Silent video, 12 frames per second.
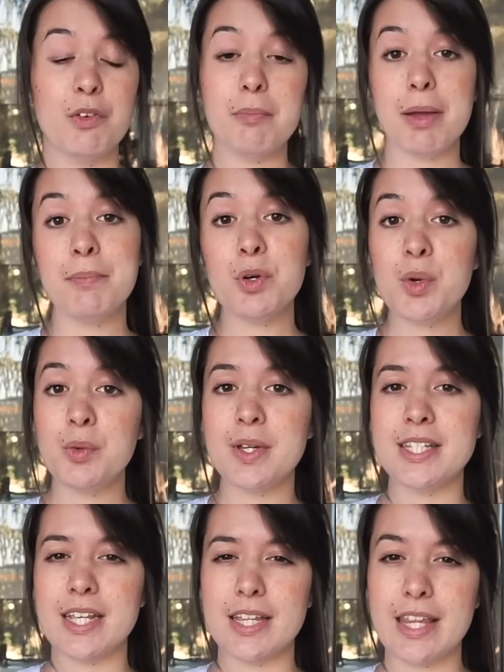Remember when
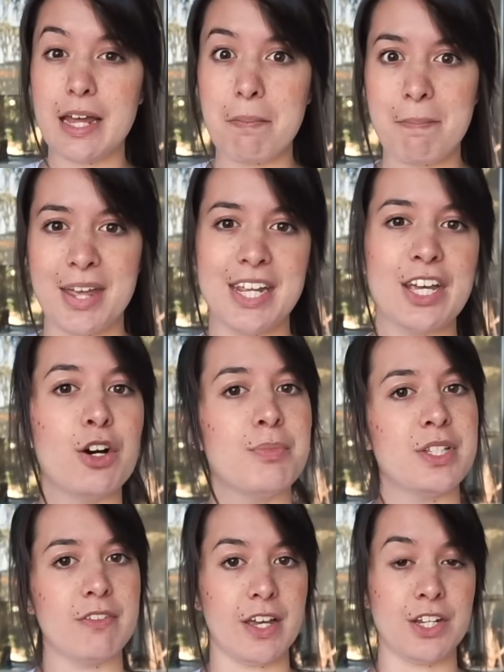we said that many
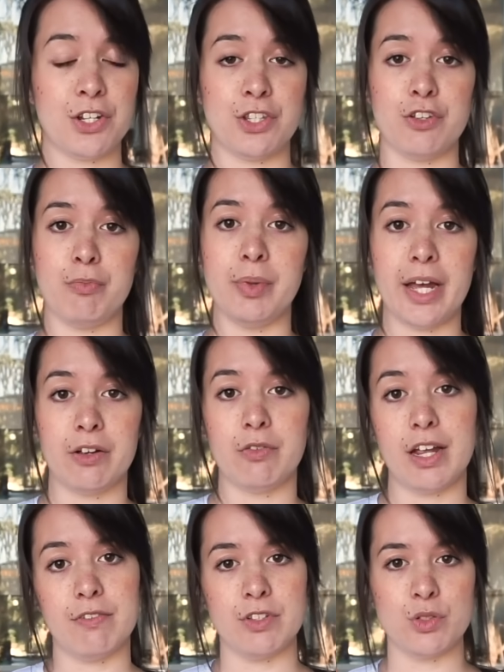observations of black
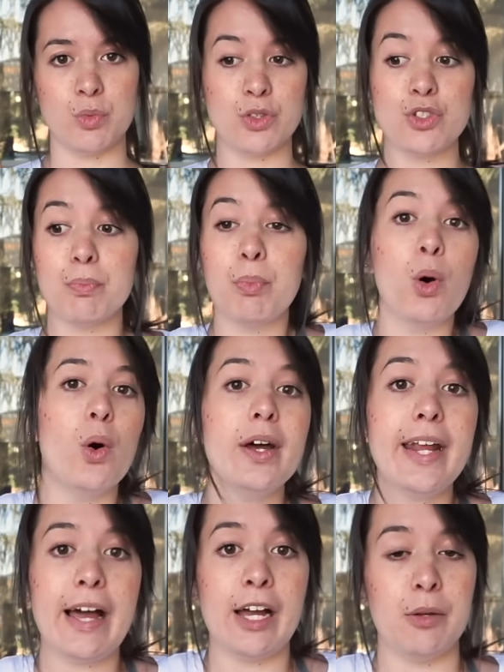ravens would
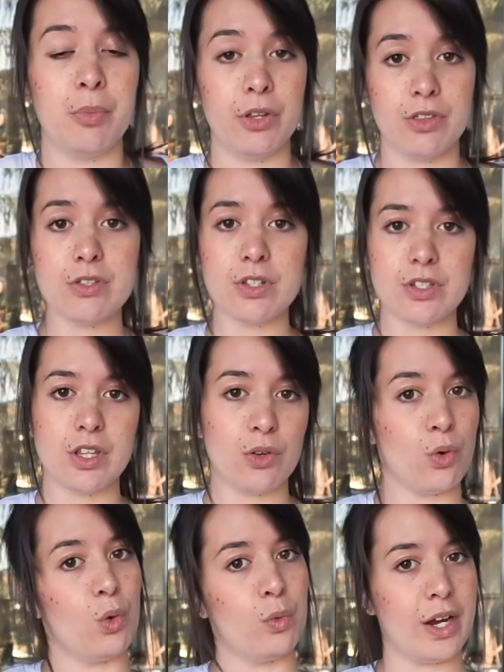support our hypothesis
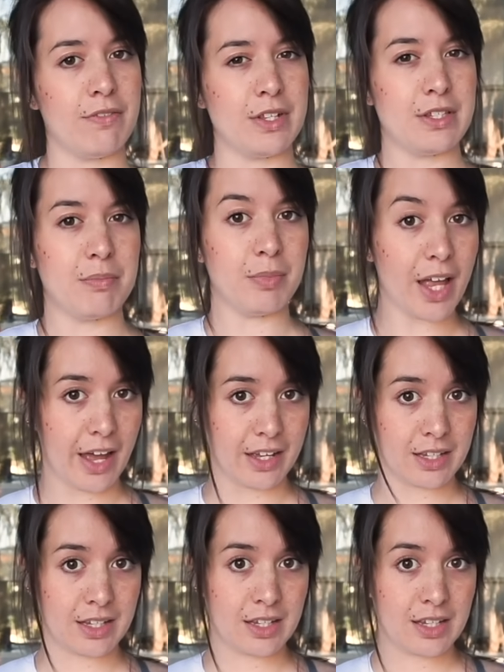that all ravens are
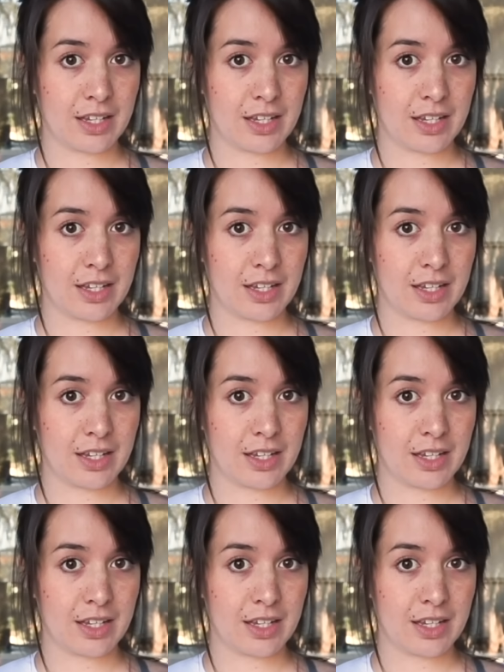black?